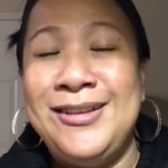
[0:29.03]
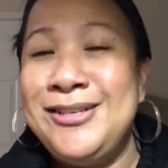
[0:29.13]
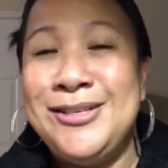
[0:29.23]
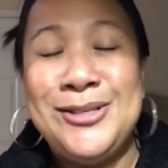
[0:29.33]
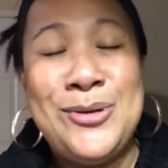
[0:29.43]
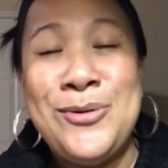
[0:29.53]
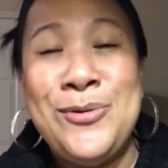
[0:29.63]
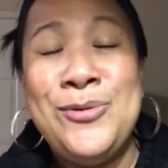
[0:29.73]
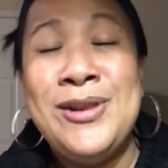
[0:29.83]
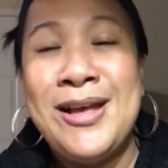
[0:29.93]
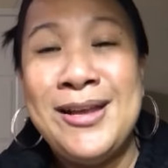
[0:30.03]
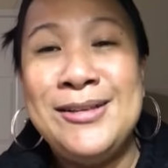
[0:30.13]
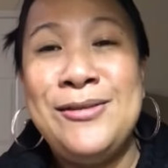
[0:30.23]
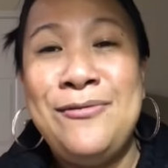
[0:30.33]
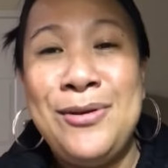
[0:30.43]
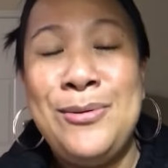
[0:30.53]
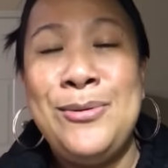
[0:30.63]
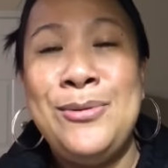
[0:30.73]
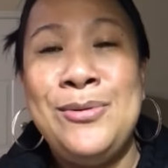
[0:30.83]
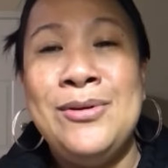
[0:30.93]
That's so nice of
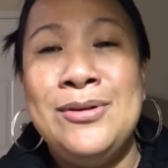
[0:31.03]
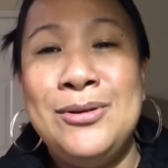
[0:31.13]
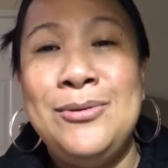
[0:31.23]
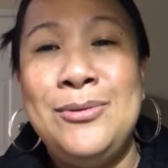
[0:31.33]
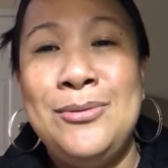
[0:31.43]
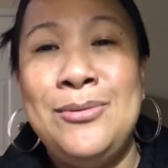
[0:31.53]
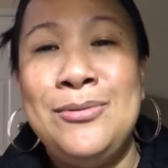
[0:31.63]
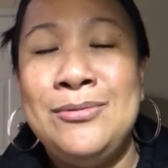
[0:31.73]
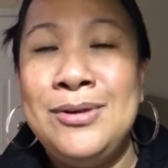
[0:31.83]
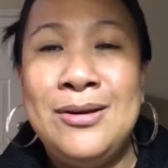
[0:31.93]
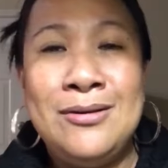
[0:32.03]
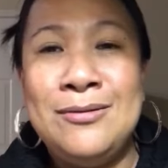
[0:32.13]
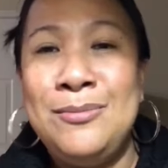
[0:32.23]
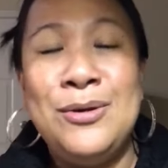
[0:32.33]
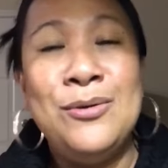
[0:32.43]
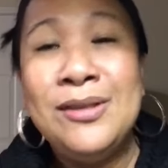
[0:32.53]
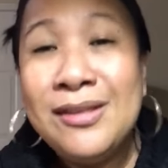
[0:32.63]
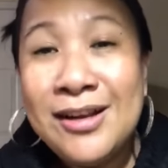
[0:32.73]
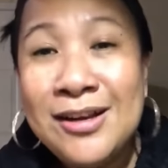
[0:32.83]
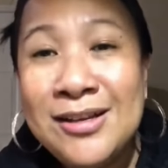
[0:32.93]
you to, be
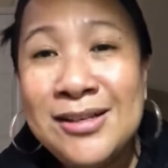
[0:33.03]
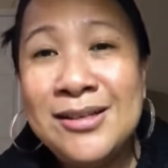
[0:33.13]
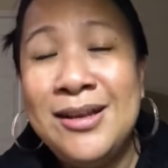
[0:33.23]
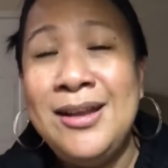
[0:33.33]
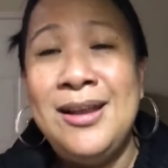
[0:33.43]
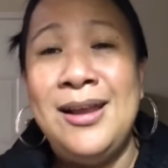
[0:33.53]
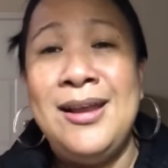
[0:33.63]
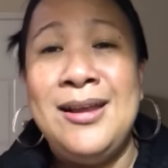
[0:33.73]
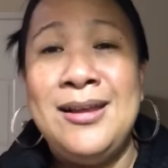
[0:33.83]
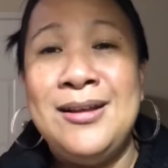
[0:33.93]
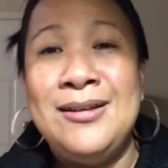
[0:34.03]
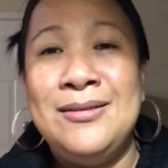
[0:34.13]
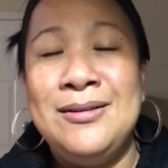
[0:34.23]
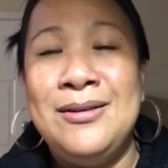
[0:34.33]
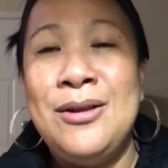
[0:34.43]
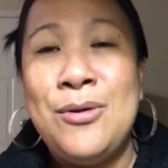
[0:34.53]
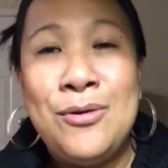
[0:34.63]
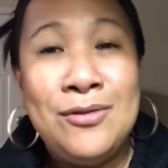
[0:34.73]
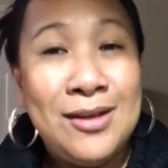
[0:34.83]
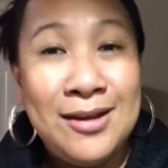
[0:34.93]
doing this and
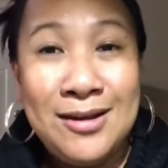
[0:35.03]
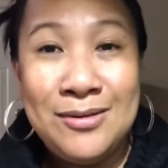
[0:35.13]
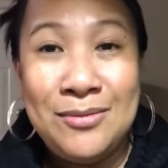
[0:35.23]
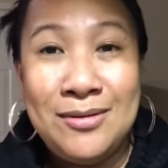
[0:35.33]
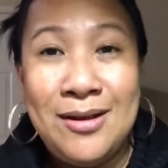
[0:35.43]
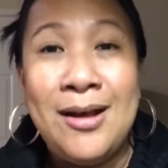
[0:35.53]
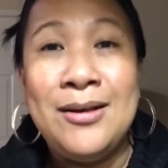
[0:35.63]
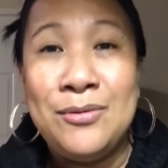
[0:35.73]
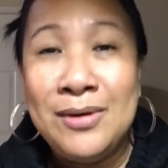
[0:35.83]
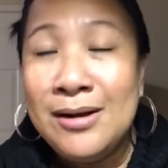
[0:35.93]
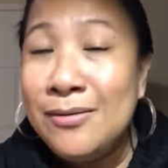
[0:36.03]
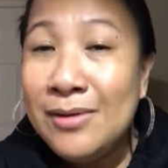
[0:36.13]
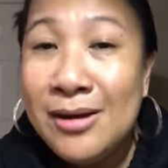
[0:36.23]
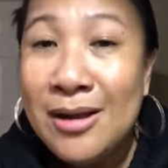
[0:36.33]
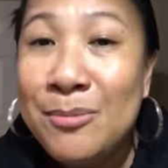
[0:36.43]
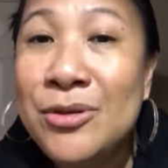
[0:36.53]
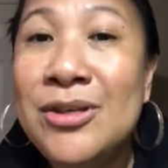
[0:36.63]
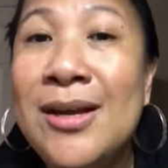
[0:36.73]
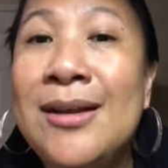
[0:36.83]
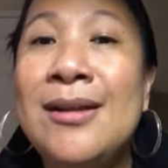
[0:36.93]
know that I really, really
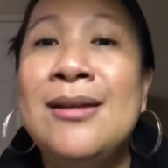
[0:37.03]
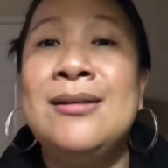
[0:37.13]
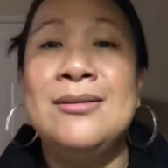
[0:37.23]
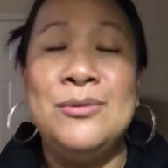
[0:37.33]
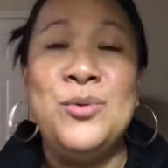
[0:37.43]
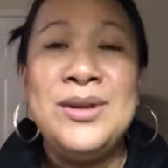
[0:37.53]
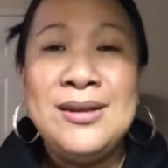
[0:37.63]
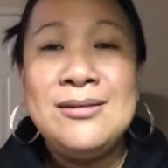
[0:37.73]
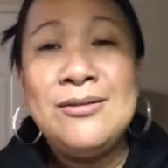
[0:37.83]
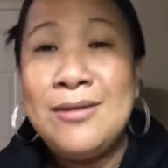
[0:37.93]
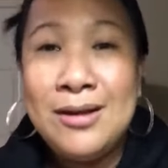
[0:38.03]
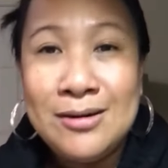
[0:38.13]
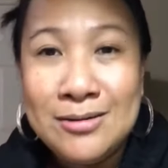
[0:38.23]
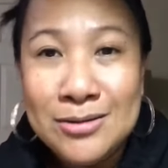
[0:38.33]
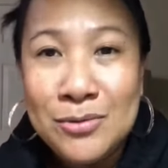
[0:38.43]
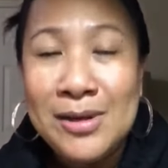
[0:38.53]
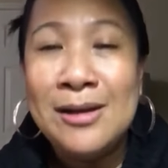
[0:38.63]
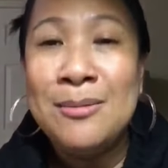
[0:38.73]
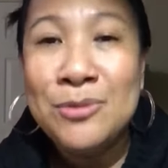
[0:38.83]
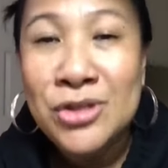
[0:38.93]
appreciate it. We in the writers
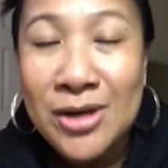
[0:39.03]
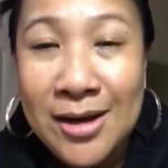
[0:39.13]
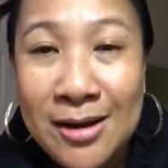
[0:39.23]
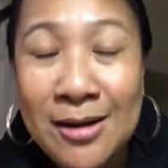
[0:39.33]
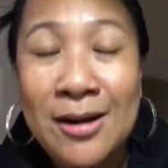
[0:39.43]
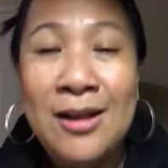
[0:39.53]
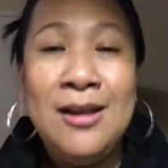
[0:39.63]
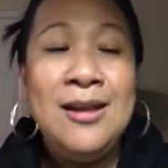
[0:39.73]
really appreciate it.